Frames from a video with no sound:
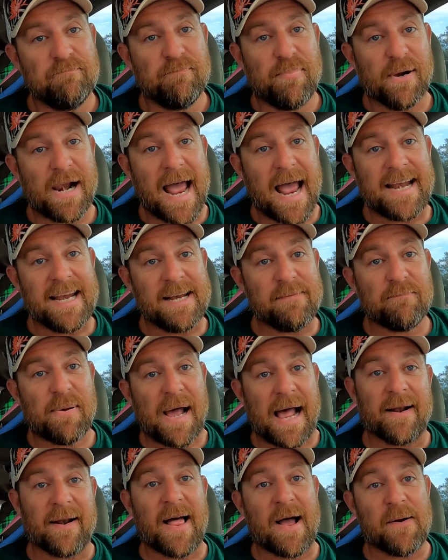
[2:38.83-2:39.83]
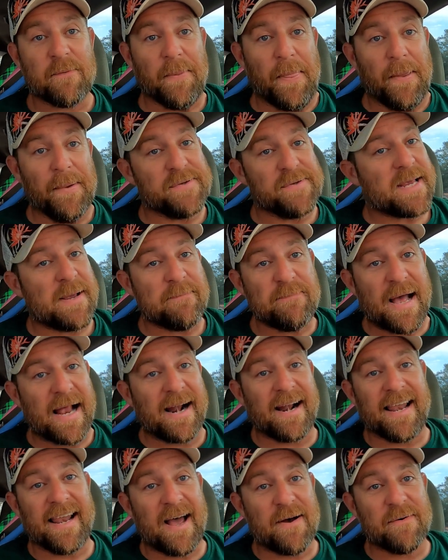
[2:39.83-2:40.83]
But I didn't paddle out with those. I
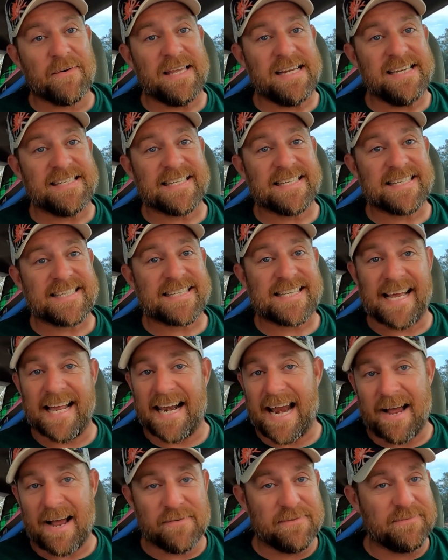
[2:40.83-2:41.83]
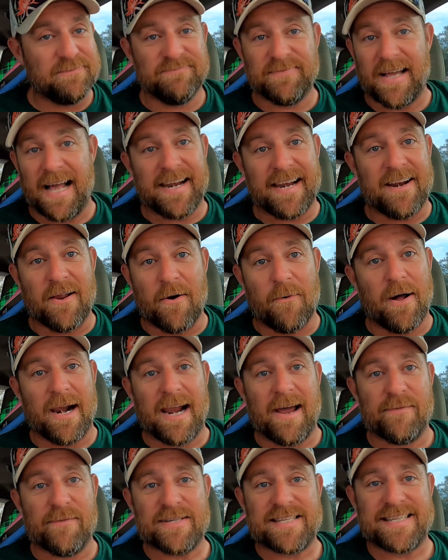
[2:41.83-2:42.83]
paddled out with these instead. I didn't know what
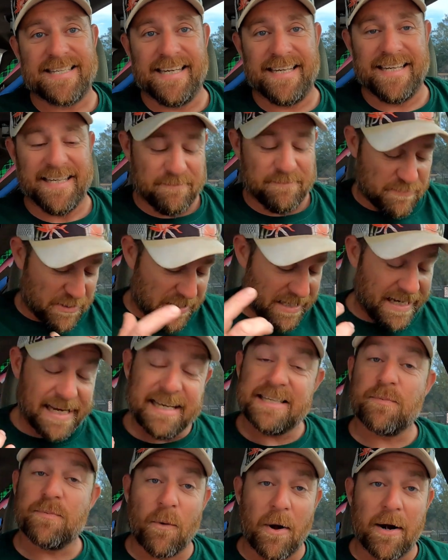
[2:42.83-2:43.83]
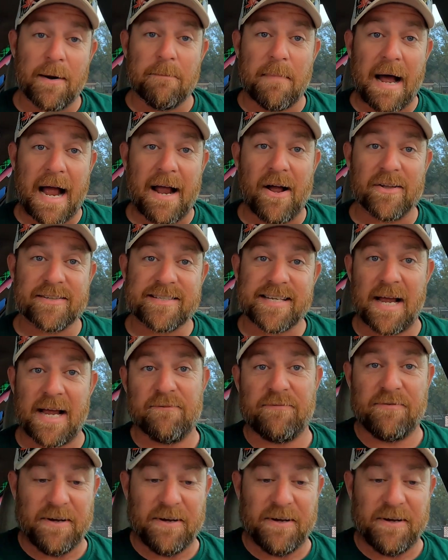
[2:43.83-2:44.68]
I was thinking, but it's one of my all-time